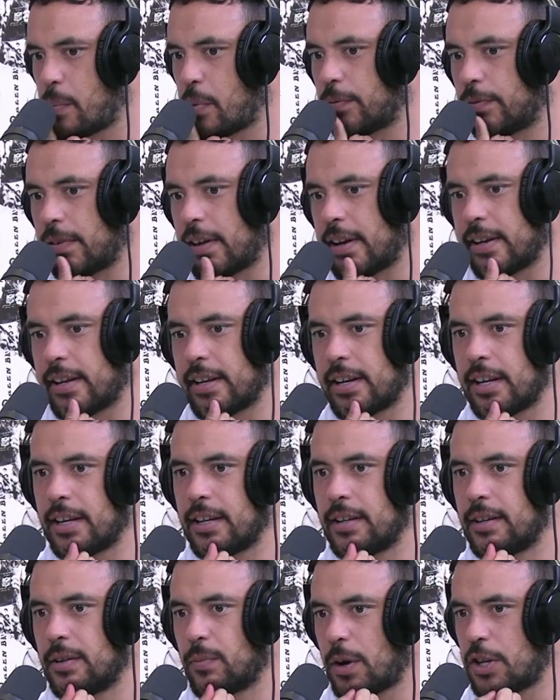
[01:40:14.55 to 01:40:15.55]
put Flanagan in.
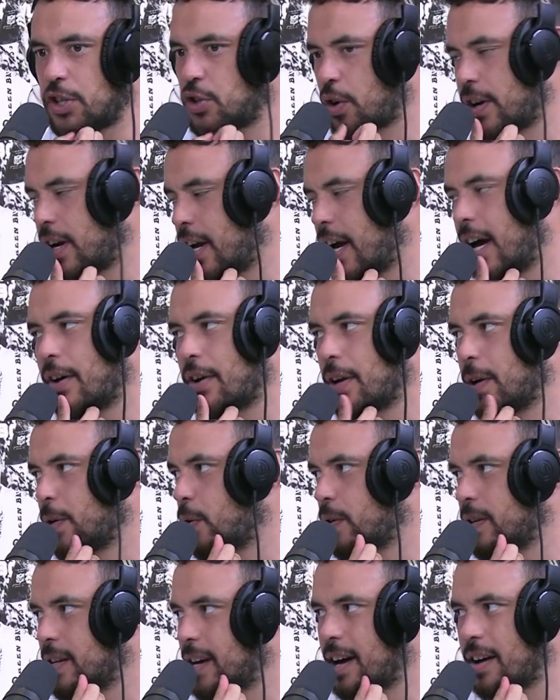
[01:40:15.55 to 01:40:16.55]
Yeah. Once you're on the outer,
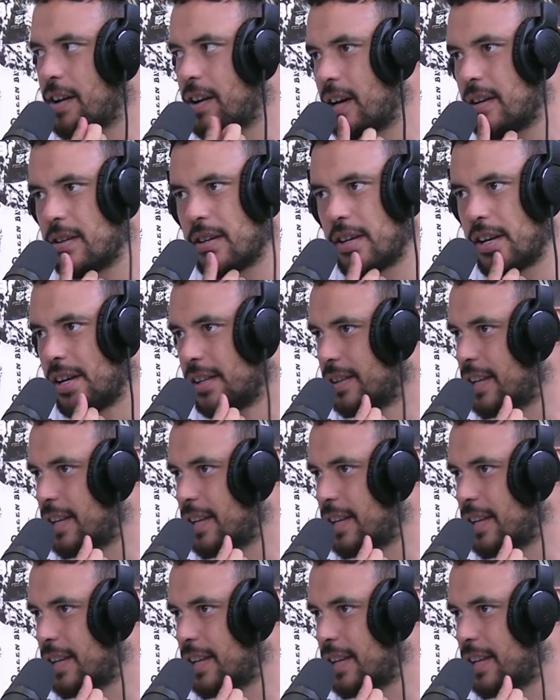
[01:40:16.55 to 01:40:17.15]
you're on the outer. It